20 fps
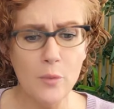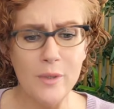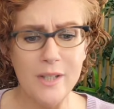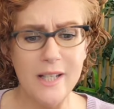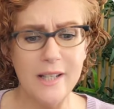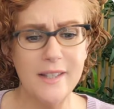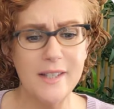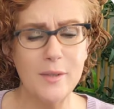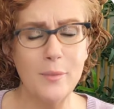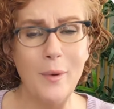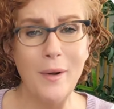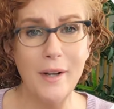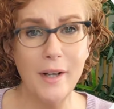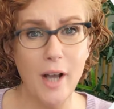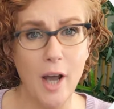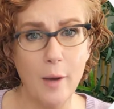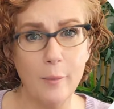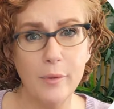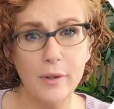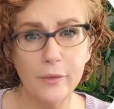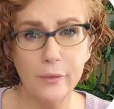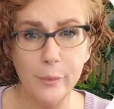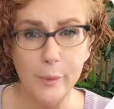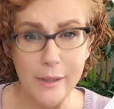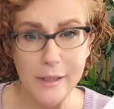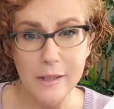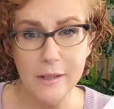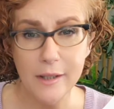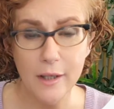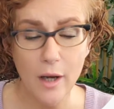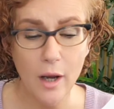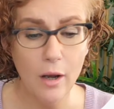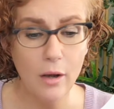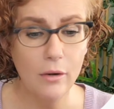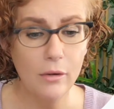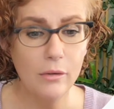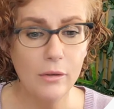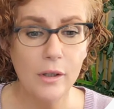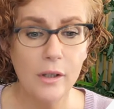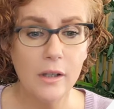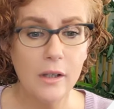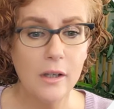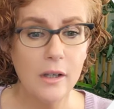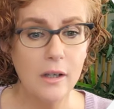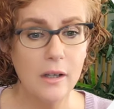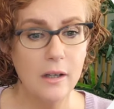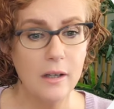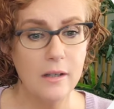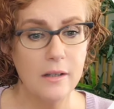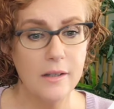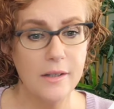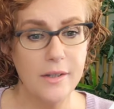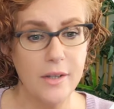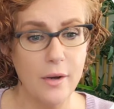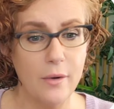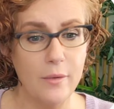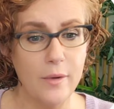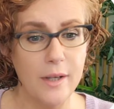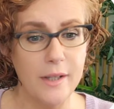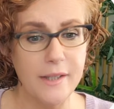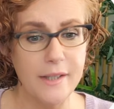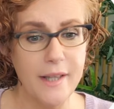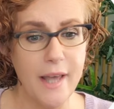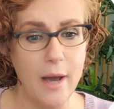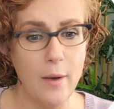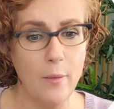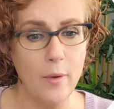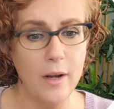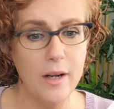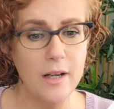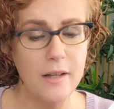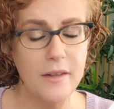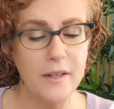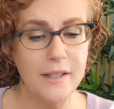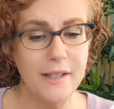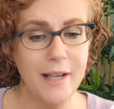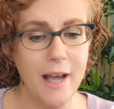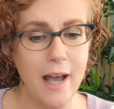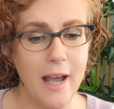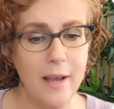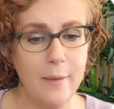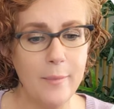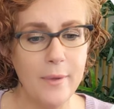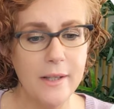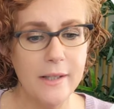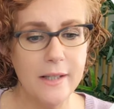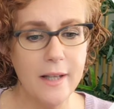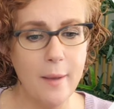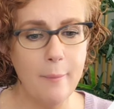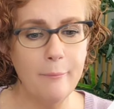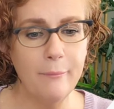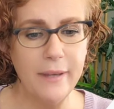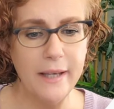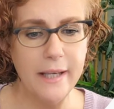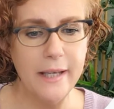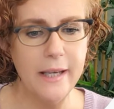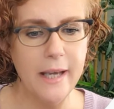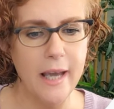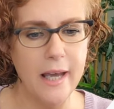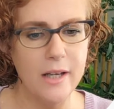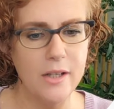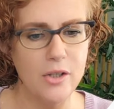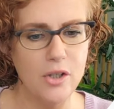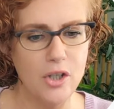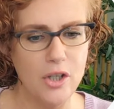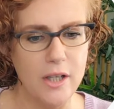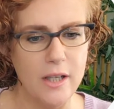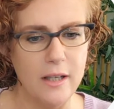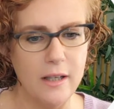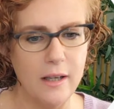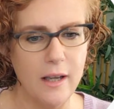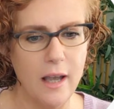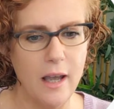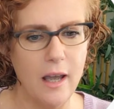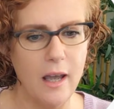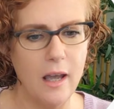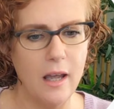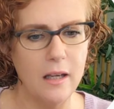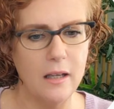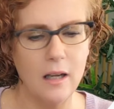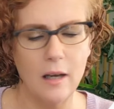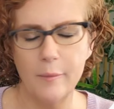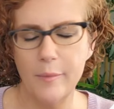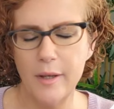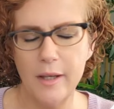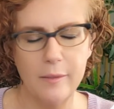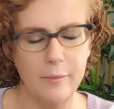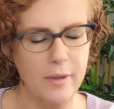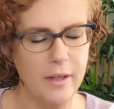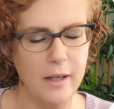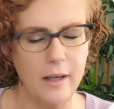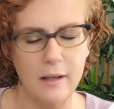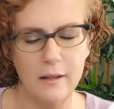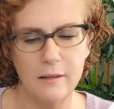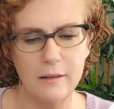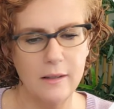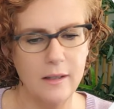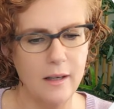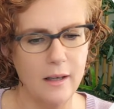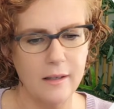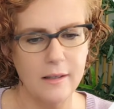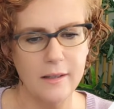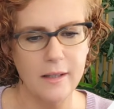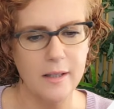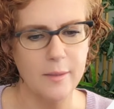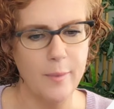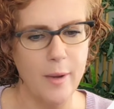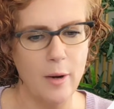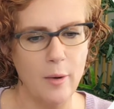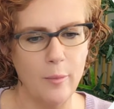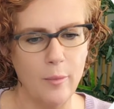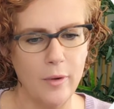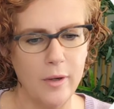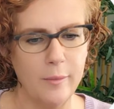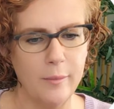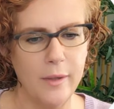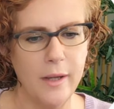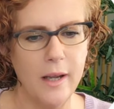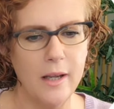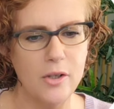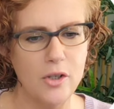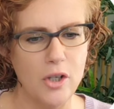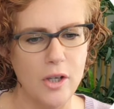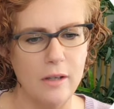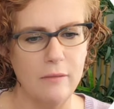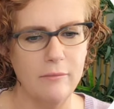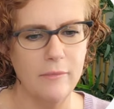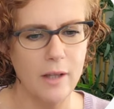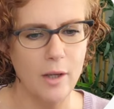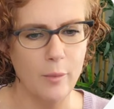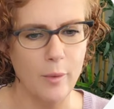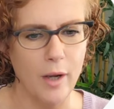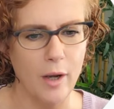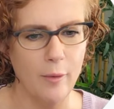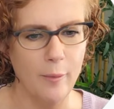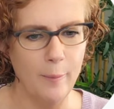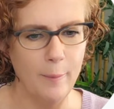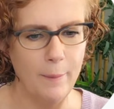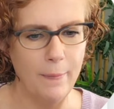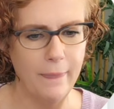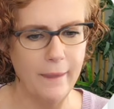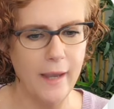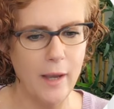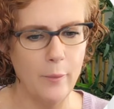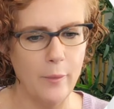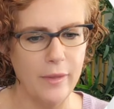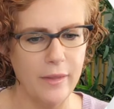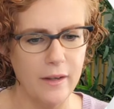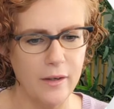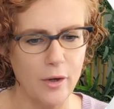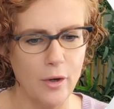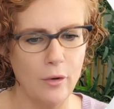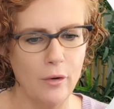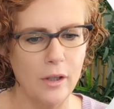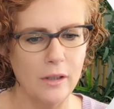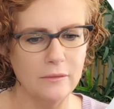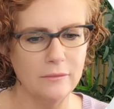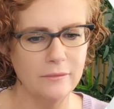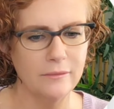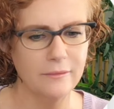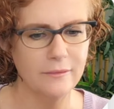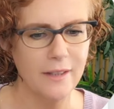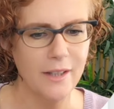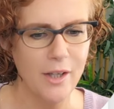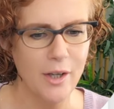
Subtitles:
We did this one a couple of weeks ago. So it's that one. The type is a PNG and not PPTX. That's PowerPoint. PNG. There we go. Get with it, Nicole.